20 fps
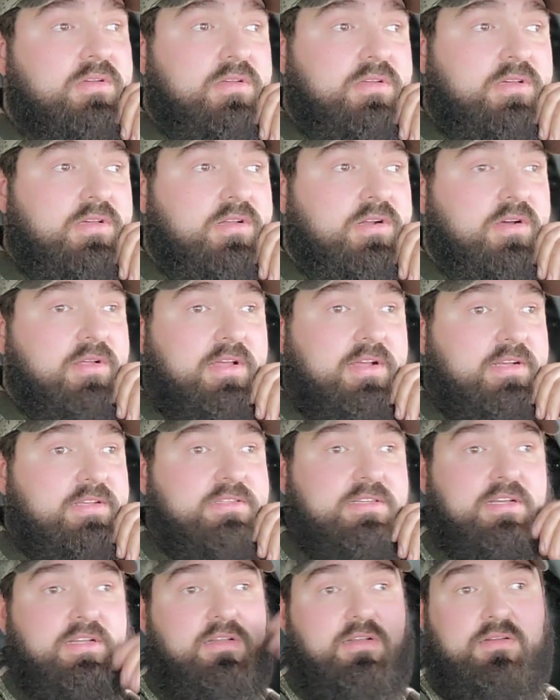you know, like I
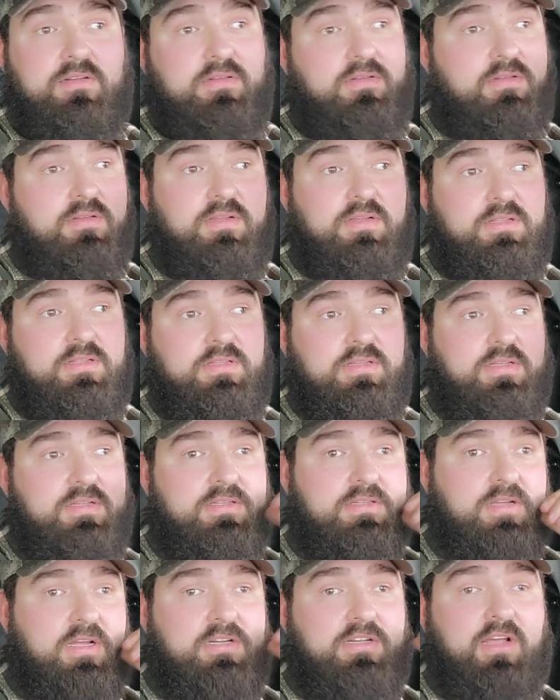said,
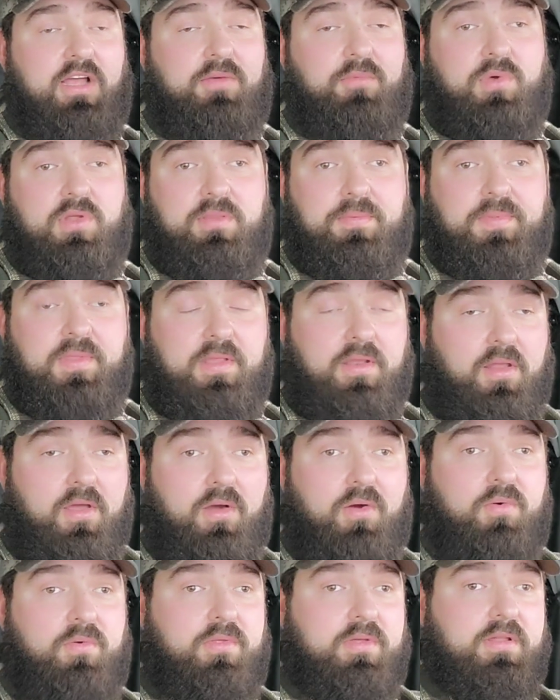I want them to
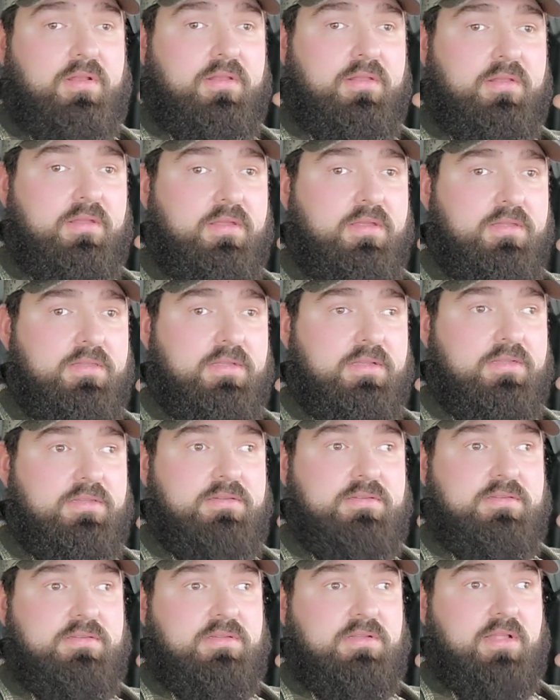know
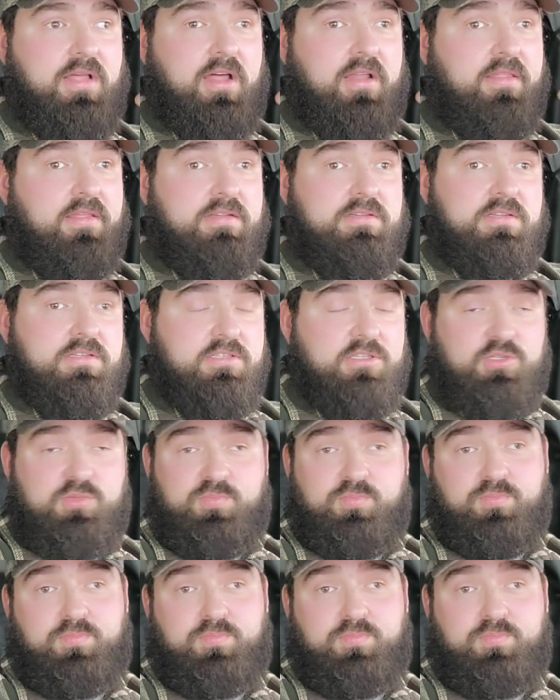that's a lot of this is just